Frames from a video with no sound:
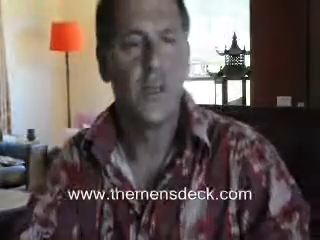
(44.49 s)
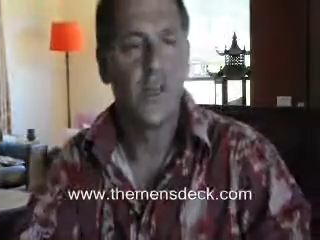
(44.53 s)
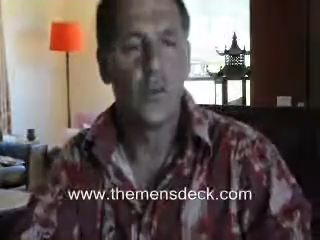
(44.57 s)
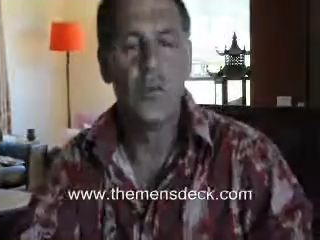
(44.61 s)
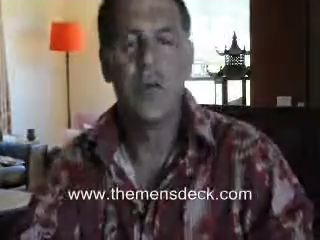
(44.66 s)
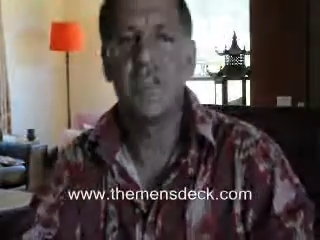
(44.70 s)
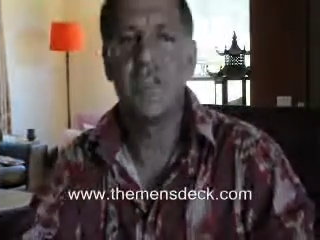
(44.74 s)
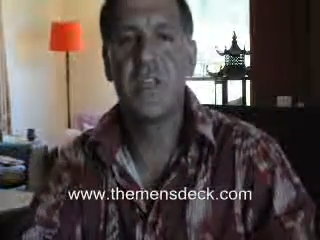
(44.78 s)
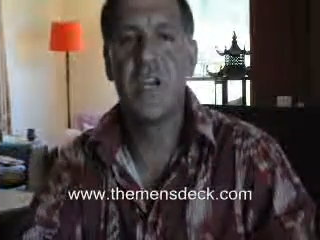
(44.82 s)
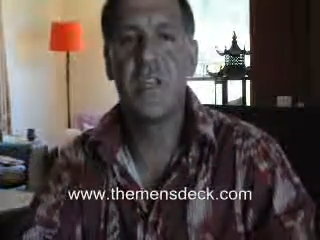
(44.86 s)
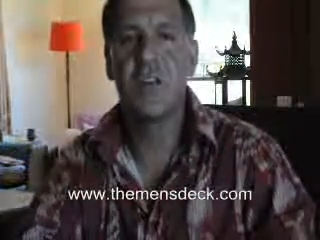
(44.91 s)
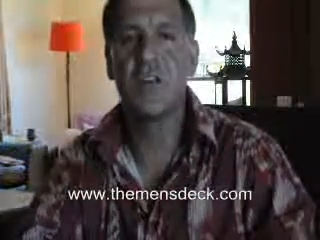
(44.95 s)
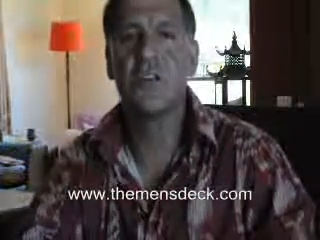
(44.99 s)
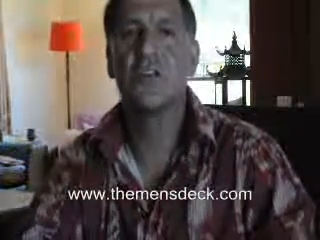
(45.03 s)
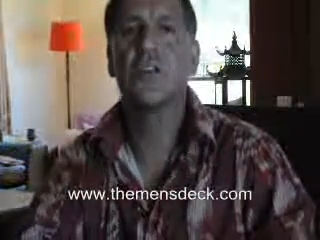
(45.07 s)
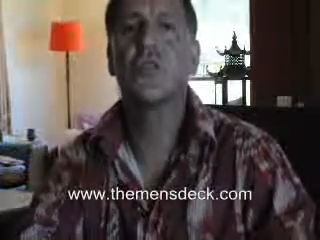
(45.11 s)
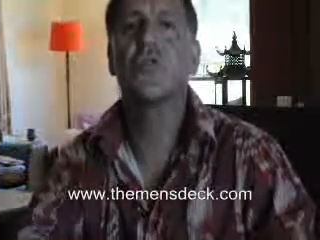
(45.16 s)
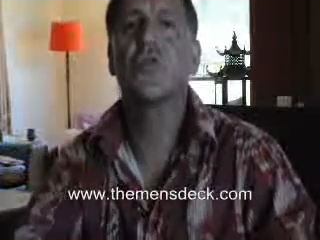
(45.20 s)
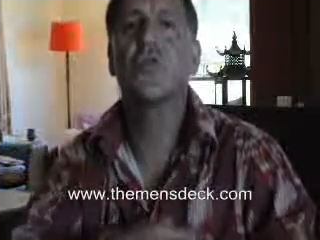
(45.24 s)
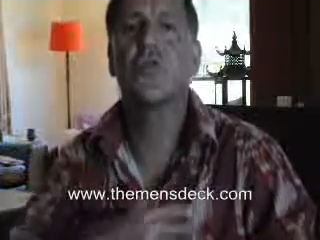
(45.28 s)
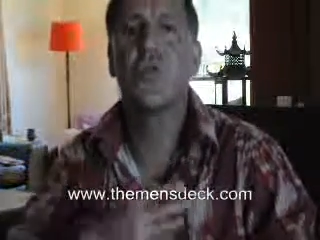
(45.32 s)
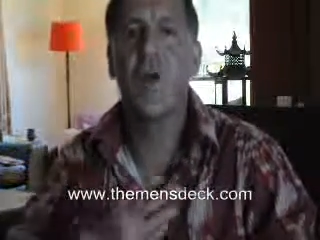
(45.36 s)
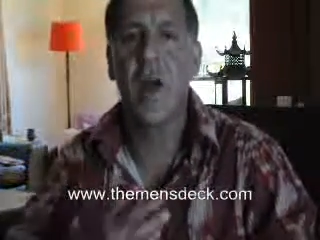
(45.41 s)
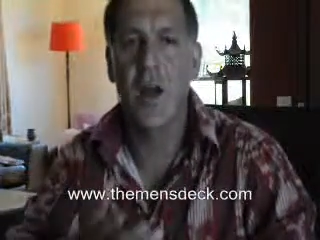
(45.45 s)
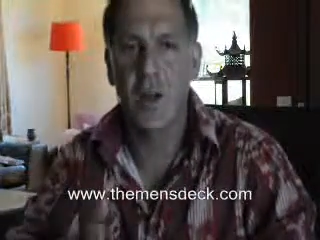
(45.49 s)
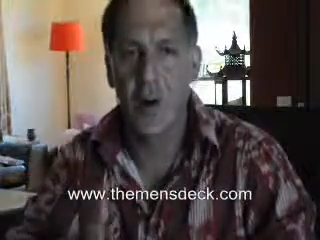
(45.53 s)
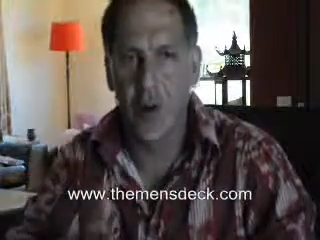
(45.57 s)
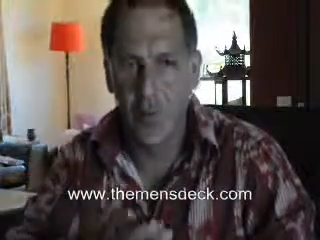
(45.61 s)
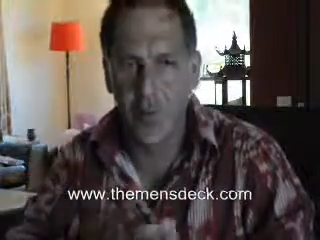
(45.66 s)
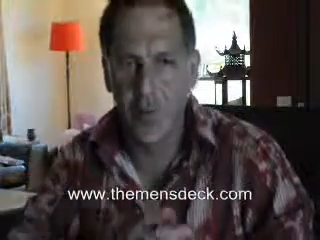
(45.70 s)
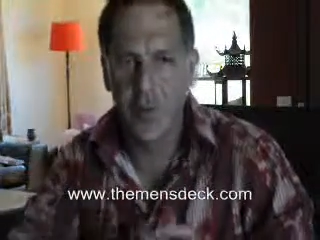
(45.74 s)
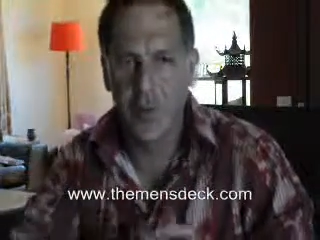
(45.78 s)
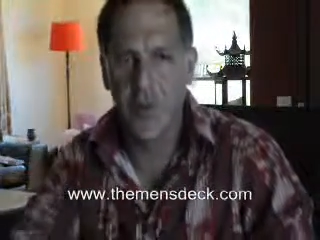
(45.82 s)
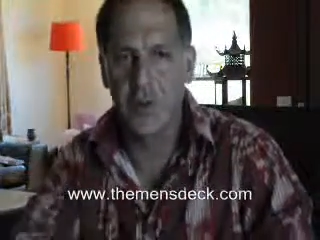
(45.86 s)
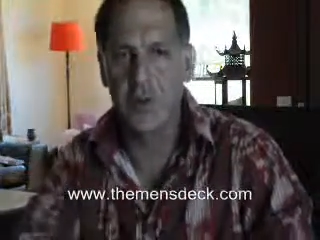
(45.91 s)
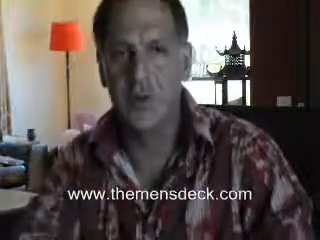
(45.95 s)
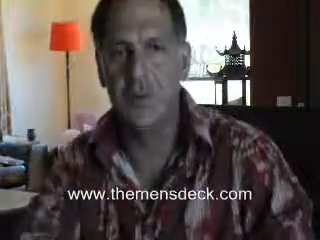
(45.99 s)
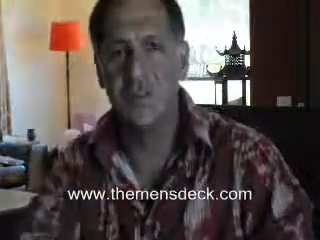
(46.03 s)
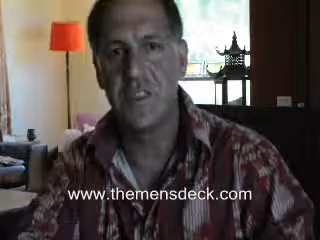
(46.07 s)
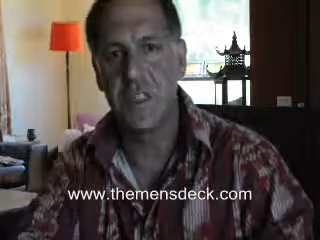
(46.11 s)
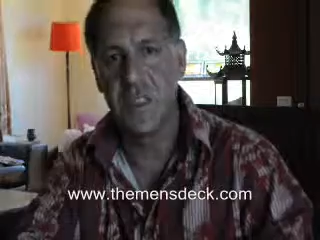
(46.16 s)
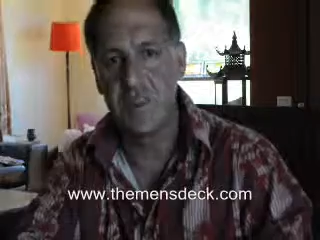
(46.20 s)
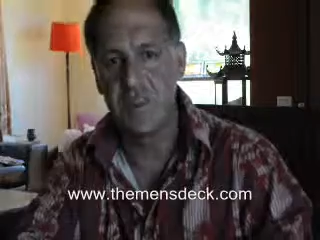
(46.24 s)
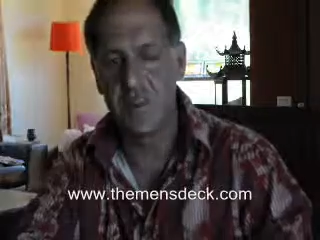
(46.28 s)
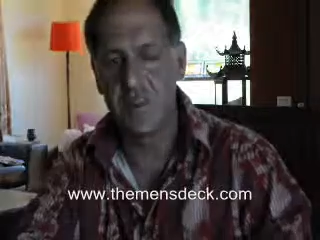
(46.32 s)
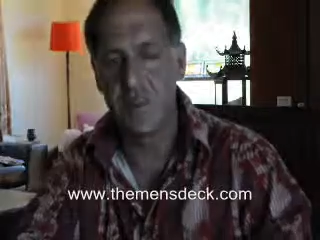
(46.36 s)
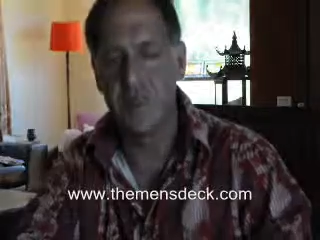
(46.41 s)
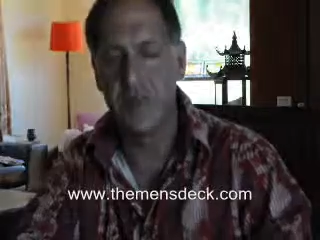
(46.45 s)
We tend to shrug off those
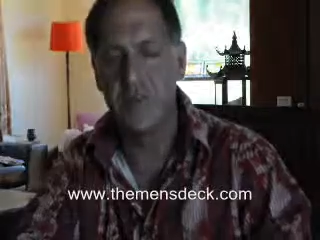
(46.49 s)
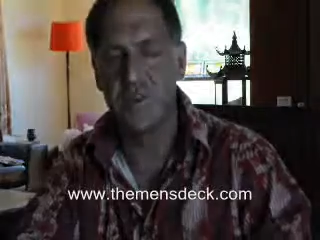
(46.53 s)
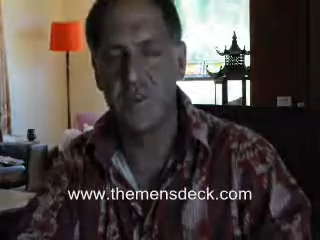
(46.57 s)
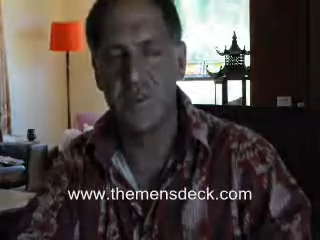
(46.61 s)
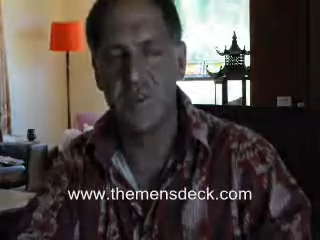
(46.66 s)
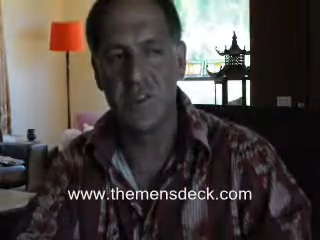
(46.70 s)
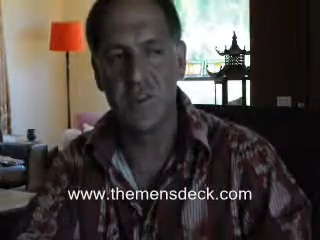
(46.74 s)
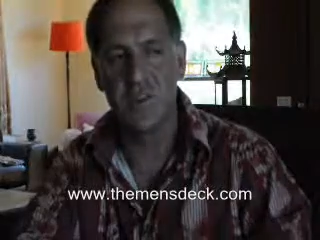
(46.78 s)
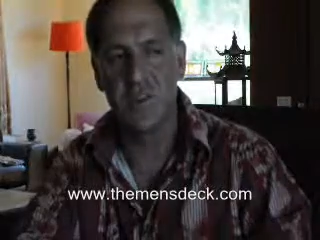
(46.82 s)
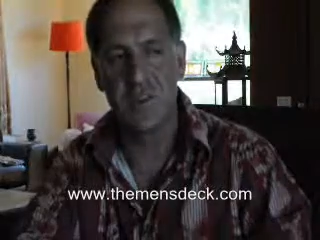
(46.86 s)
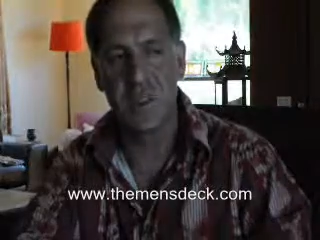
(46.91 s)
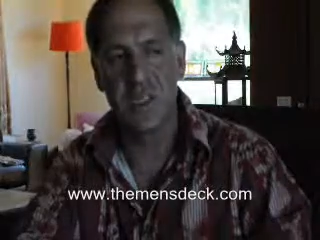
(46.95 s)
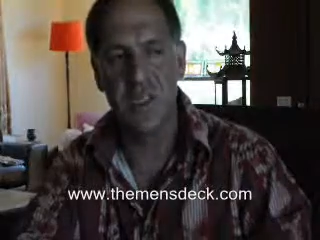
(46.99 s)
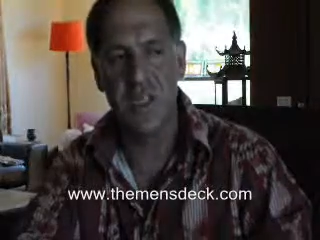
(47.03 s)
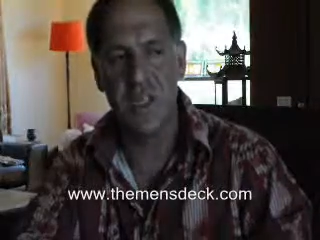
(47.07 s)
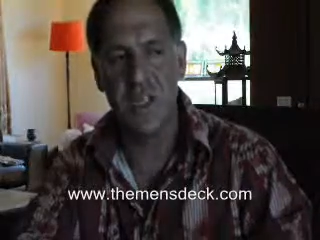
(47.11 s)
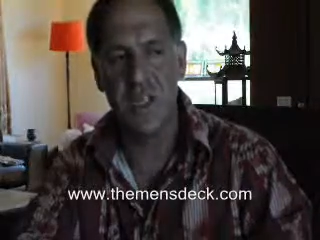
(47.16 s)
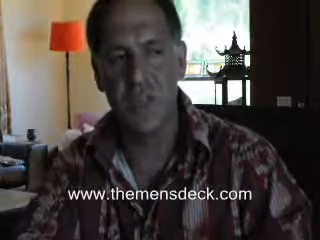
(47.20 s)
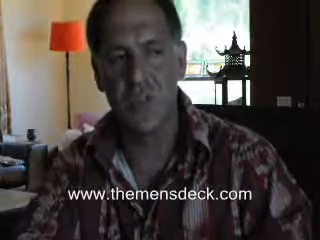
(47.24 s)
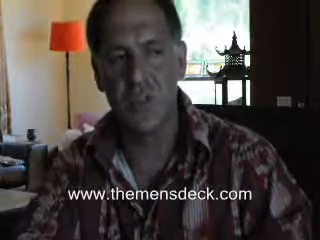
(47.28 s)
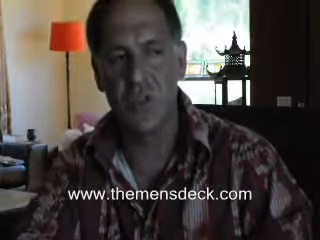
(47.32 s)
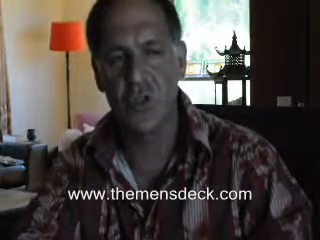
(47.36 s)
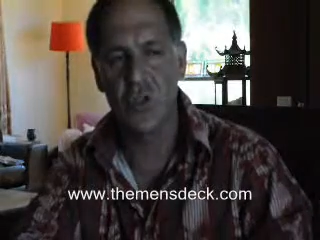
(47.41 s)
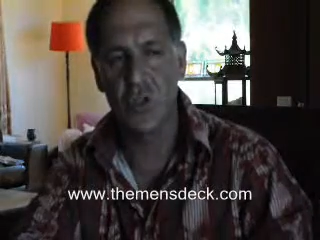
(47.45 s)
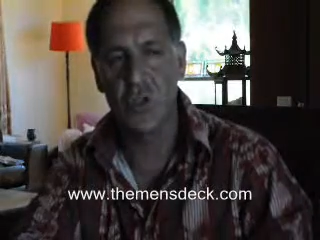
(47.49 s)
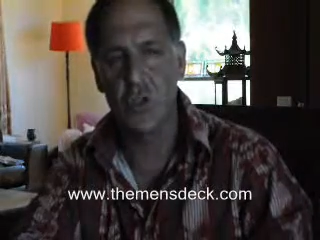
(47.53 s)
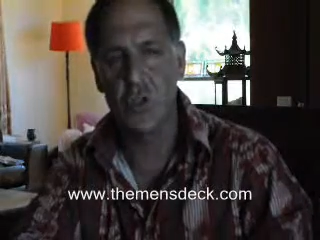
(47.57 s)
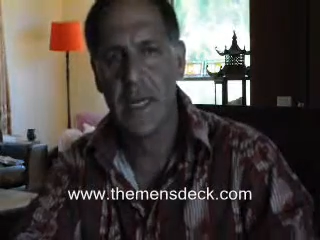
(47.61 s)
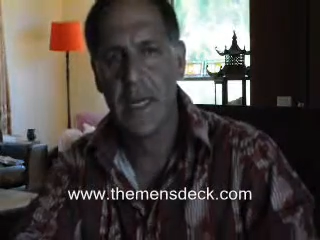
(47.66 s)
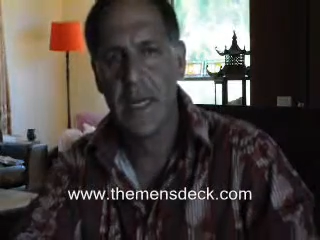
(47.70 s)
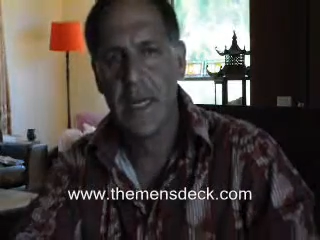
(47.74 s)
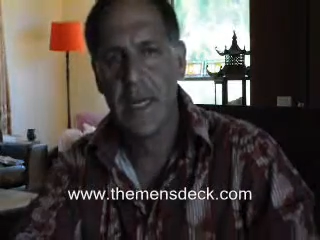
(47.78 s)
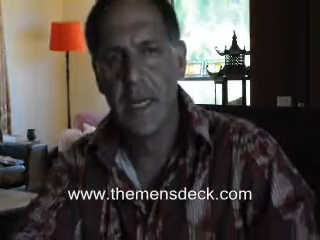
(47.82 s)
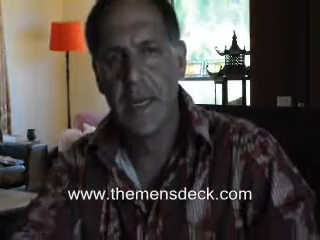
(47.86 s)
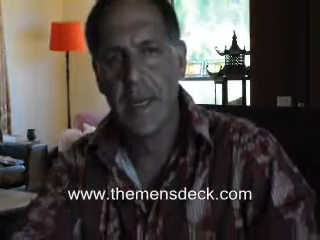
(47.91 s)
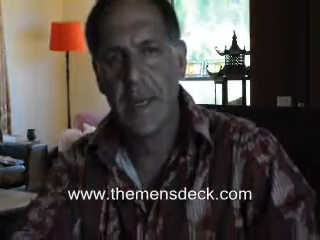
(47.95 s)
deep questions. We tend to